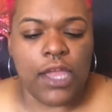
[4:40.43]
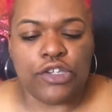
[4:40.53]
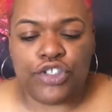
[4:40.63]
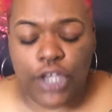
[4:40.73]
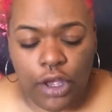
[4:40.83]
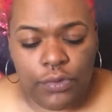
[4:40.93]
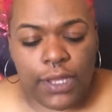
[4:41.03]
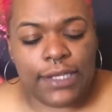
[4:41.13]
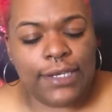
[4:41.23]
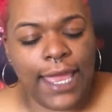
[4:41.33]
So
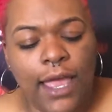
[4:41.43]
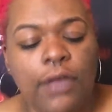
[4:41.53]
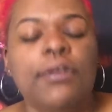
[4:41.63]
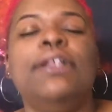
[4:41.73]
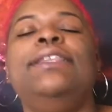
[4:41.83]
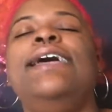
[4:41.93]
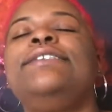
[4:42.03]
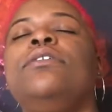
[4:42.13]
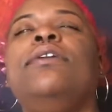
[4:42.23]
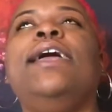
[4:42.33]
now let's
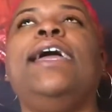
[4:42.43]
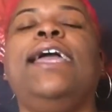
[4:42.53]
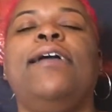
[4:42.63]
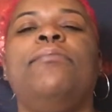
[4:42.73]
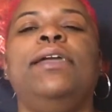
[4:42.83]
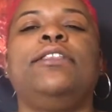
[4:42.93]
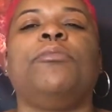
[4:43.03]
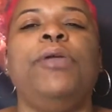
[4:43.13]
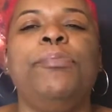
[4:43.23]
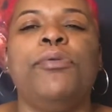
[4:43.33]
go ahead and meet the
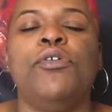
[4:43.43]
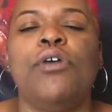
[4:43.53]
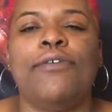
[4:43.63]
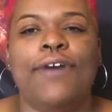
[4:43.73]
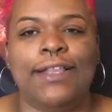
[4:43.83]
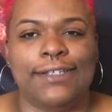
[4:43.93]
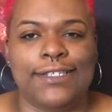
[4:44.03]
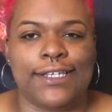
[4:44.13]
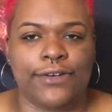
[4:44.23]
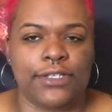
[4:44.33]
people who are
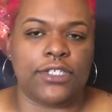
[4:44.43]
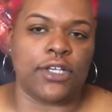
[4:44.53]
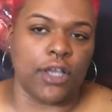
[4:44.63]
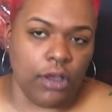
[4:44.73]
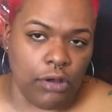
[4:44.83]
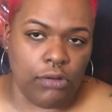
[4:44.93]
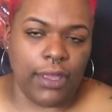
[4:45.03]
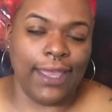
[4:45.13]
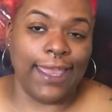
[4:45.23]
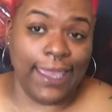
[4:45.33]
volunteering to go
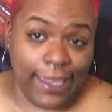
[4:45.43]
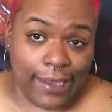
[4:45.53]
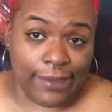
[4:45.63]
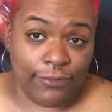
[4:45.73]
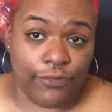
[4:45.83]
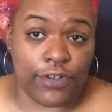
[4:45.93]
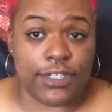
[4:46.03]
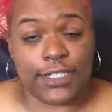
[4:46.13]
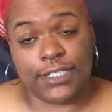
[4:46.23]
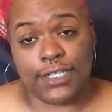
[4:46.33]
in for
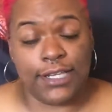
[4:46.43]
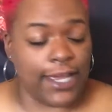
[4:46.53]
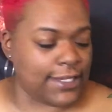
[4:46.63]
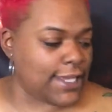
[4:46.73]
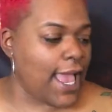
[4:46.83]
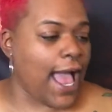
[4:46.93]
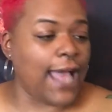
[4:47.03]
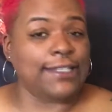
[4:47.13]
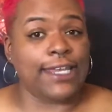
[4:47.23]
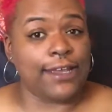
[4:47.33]
60 days.
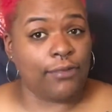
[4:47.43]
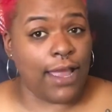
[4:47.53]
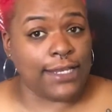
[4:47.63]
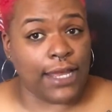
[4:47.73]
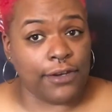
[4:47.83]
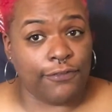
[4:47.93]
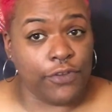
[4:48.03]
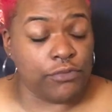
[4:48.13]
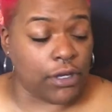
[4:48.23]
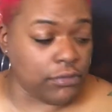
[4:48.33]
I did write down a
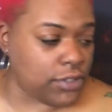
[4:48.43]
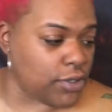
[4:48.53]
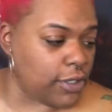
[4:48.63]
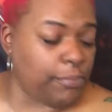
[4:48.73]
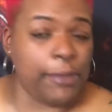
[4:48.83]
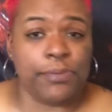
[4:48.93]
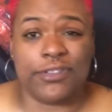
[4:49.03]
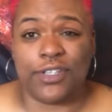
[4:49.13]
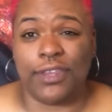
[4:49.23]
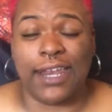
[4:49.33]
few notes on the people
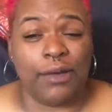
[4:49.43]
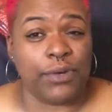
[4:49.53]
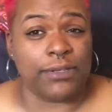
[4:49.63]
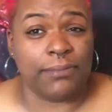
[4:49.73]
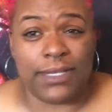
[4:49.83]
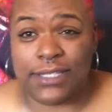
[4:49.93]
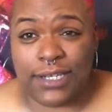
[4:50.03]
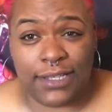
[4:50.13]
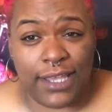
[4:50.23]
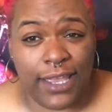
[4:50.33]
so that I wouldn't miss
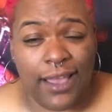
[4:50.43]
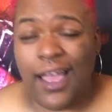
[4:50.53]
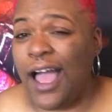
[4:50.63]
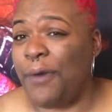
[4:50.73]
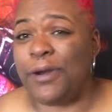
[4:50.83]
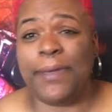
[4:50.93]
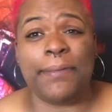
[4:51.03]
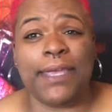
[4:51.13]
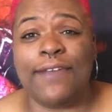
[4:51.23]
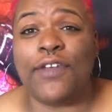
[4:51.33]
anything. I want to be
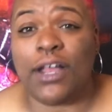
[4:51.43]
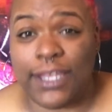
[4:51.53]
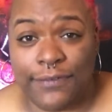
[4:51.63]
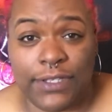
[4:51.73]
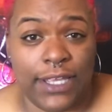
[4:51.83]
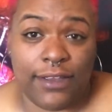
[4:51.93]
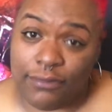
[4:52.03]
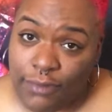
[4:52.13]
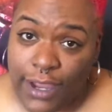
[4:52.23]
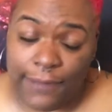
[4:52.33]
able to give y'all everything,
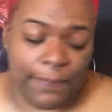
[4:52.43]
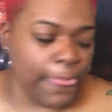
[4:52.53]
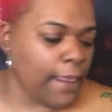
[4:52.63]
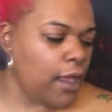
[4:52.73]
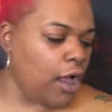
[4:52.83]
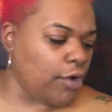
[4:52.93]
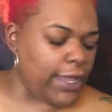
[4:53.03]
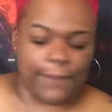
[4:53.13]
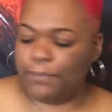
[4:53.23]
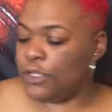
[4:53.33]
right?
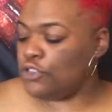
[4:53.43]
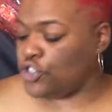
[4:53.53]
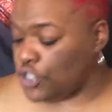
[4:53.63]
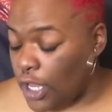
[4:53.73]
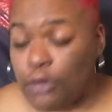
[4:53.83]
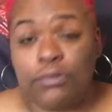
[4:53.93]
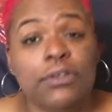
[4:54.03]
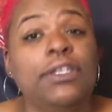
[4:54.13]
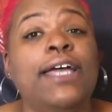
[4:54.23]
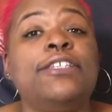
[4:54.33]
Okay, so
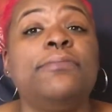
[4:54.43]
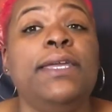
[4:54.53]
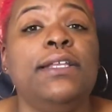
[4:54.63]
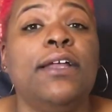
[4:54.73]
let's meet